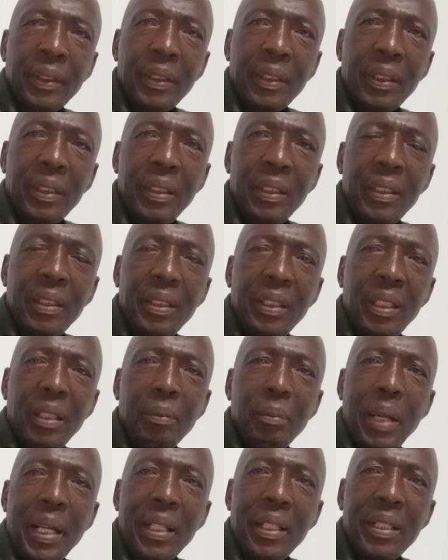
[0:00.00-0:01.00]
is
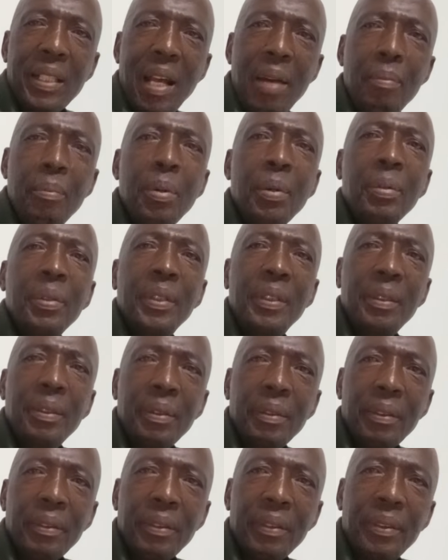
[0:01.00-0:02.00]
seen by somebody
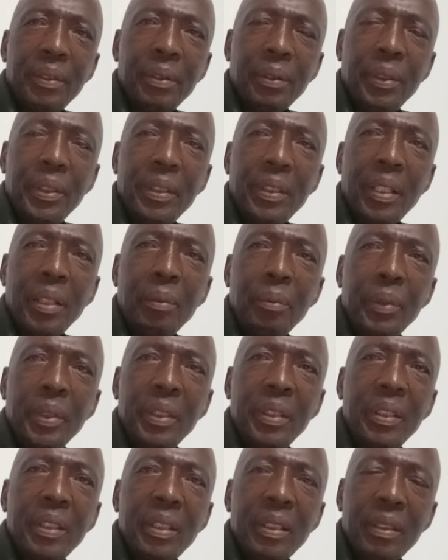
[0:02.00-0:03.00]
on social
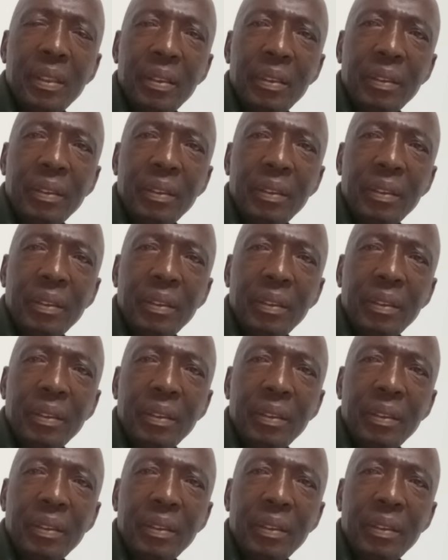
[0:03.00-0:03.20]
media,